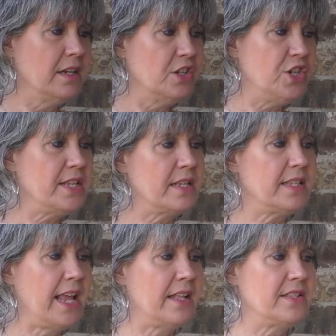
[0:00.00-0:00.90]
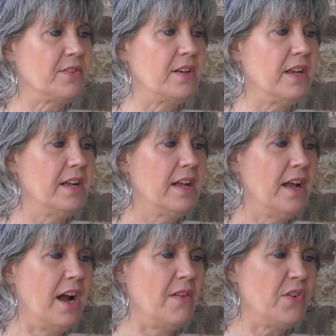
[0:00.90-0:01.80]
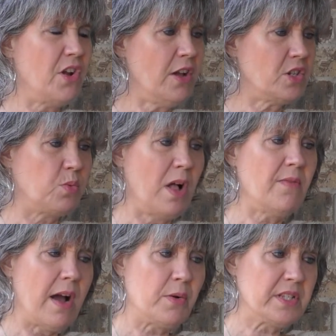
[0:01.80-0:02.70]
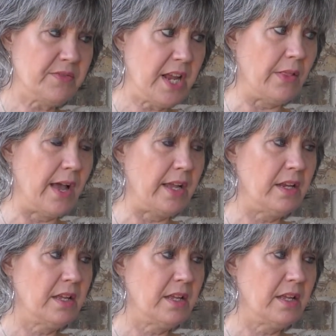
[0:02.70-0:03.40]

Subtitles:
Jesus answered, are there not 12 hours of daylight?